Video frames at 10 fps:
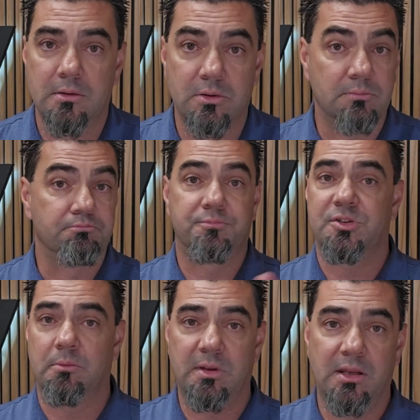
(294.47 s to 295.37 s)
You can
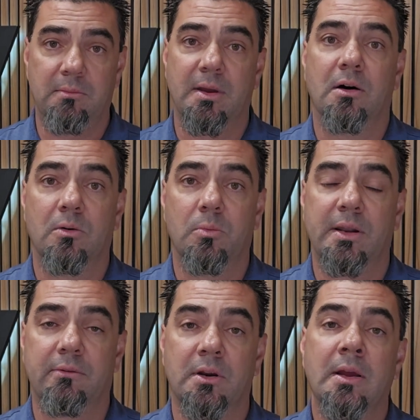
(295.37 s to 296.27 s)
send me an email,
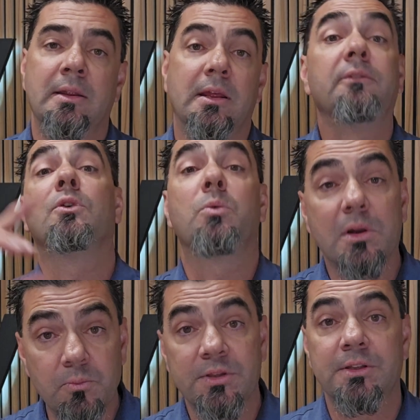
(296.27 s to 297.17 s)
whatever. Now, if you're
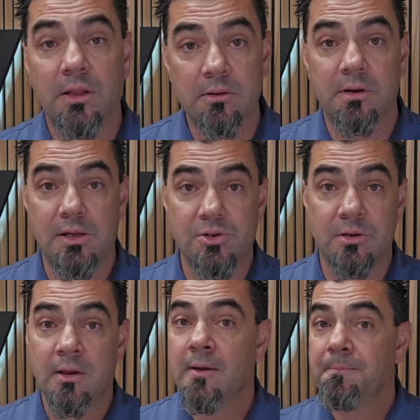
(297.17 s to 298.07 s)
working with another
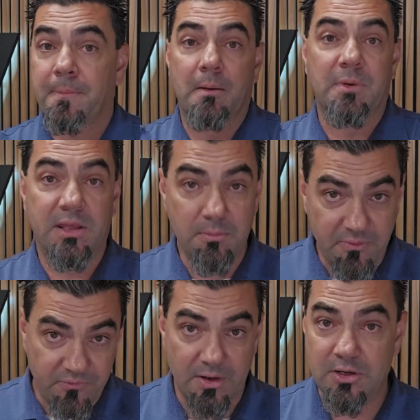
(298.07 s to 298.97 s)
agent, I'm going to keep
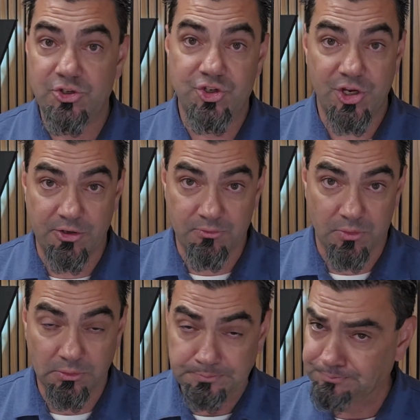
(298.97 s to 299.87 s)
it very
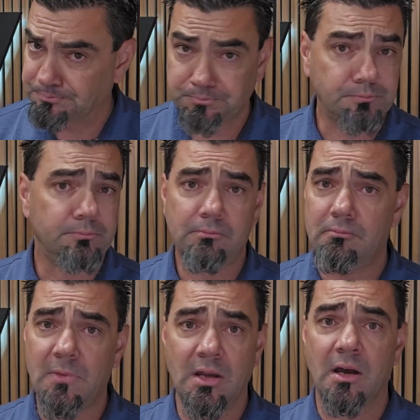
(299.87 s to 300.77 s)
general.
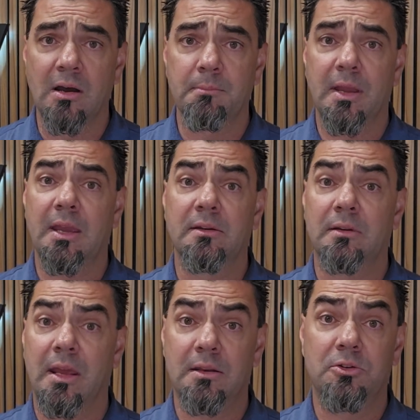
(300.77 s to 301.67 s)

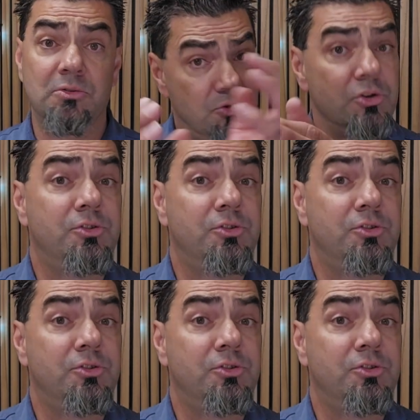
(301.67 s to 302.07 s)
And you